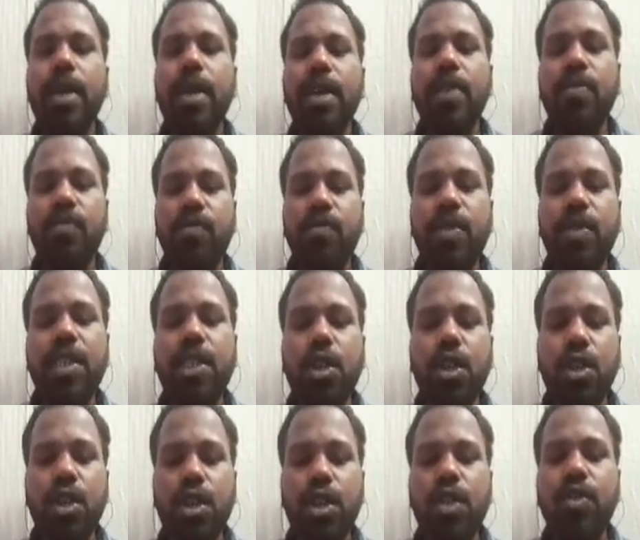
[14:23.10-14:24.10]
in which
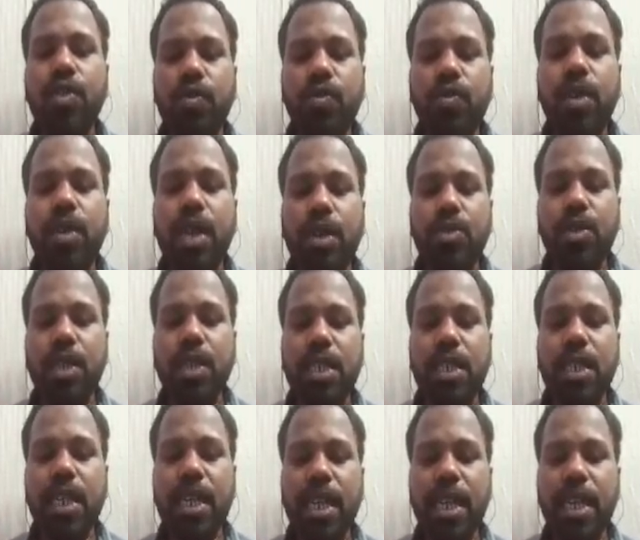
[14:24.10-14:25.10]
algorithm we are
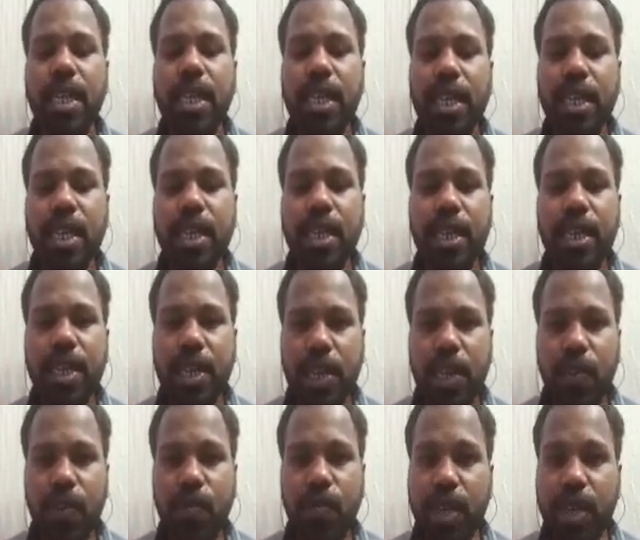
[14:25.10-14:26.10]
using here.
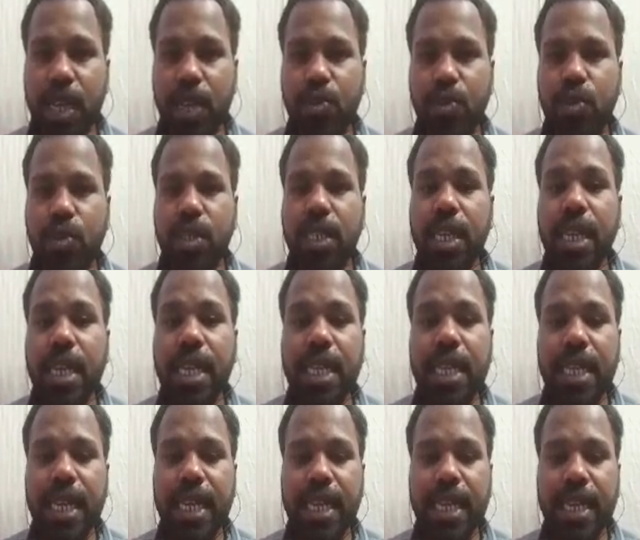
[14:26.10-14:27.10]
We are
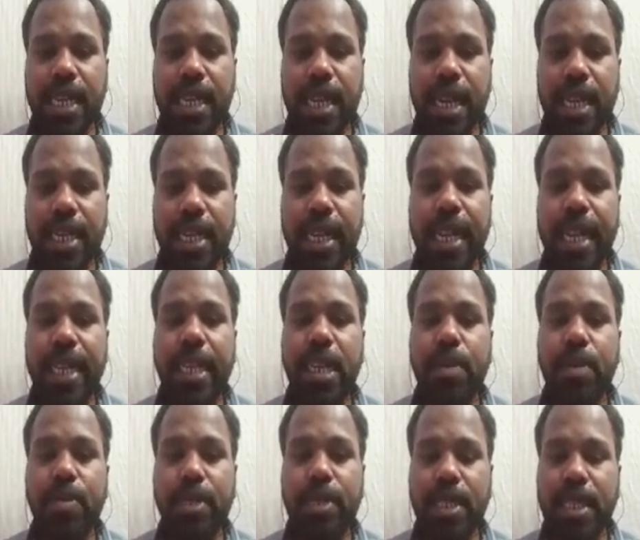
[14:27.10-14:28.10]
using the
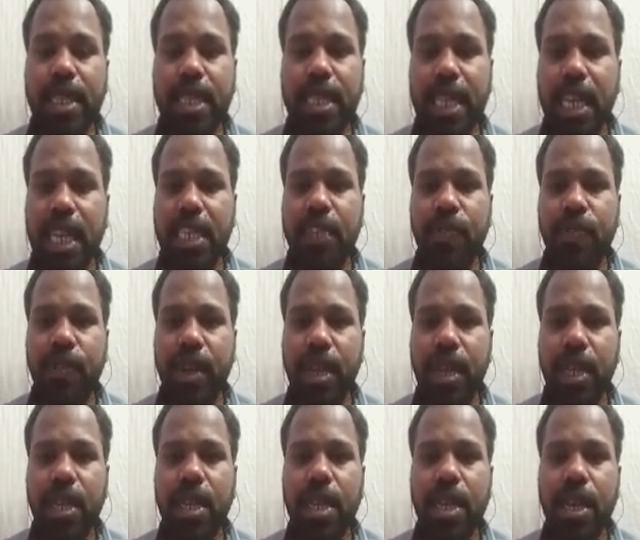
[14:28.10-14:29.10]
random tree
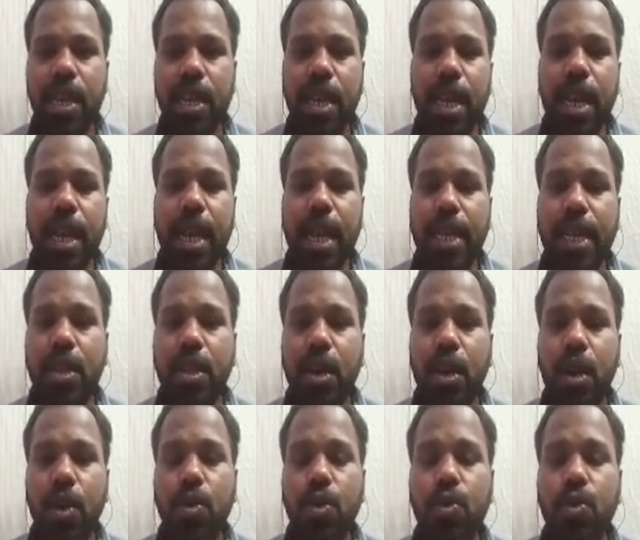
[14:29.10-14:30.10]
classifier. And
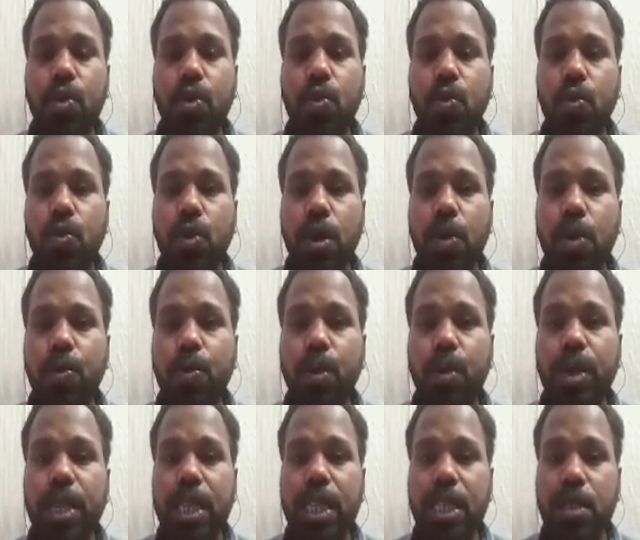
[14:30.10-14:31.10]
how to
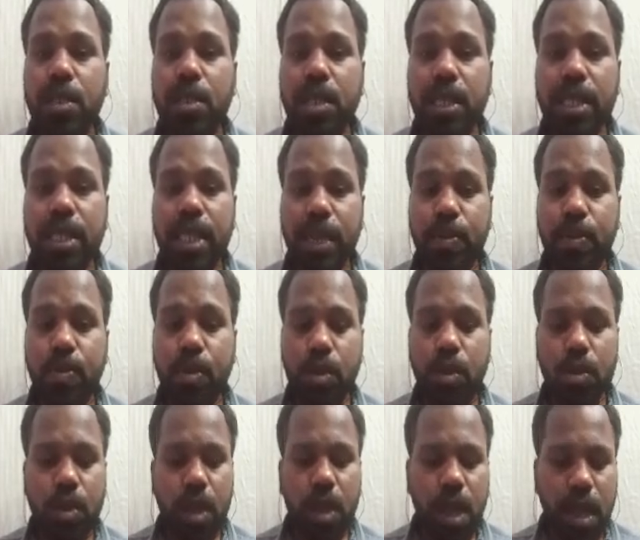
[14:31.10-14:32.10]
import this that
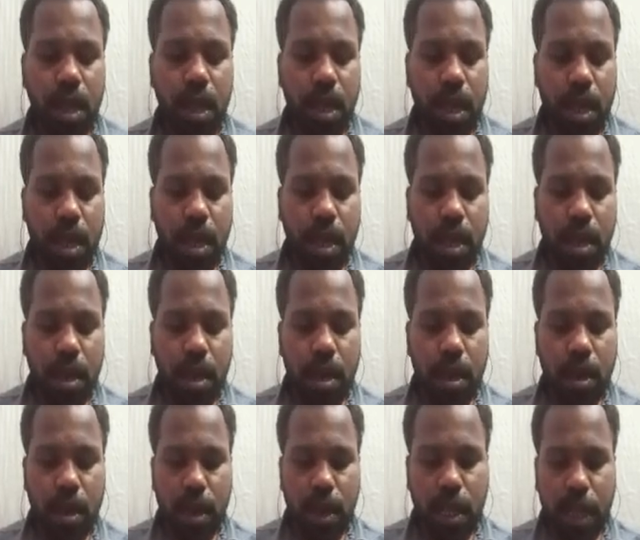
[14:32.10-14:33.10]
module?
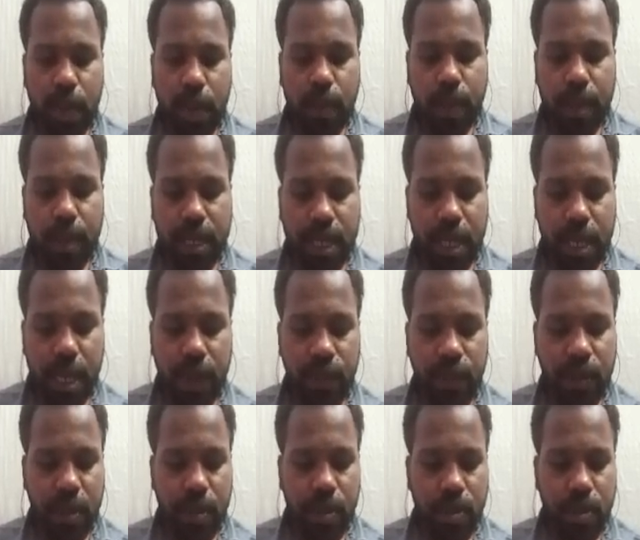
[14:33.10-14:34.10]
Let me say
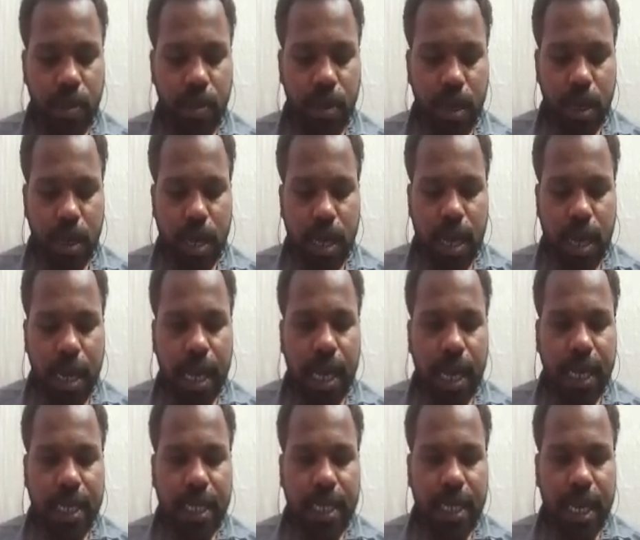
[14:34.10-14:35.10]
from
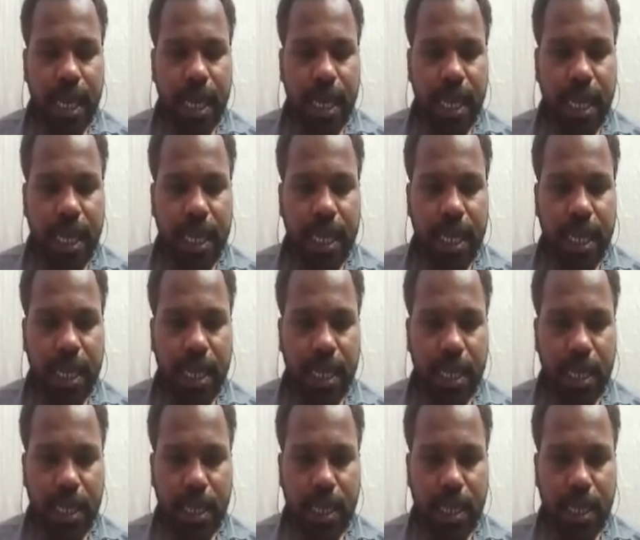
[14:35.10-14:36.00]
sklearn